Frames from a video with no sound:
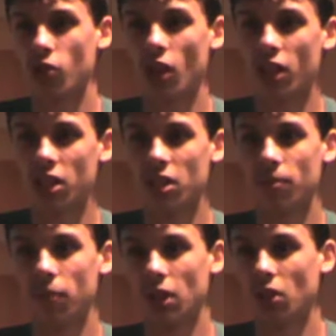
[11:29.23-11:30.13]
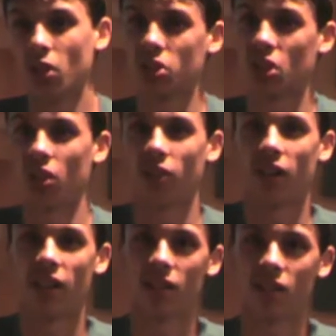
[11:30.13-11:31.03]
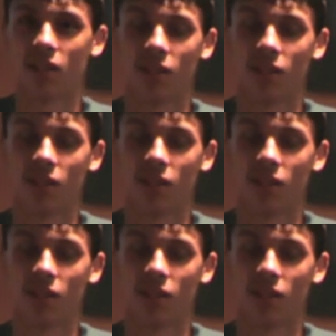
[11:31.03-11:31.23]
tried it, but it looks alright.